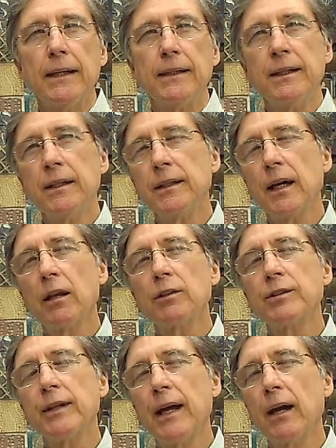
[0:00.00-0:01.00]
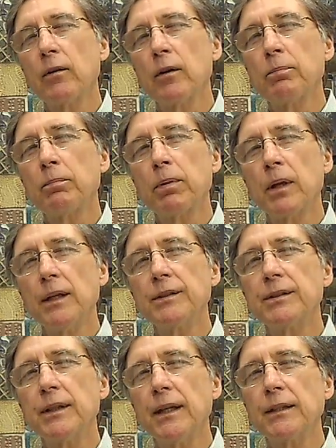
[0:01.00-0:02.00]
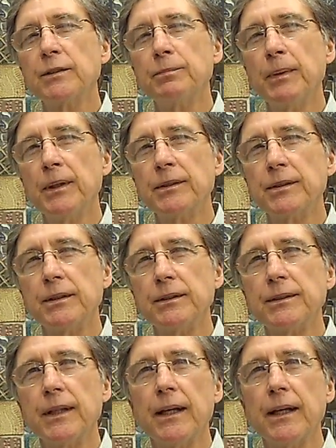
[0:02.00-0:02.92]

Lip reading: $10 an hour plus expenses,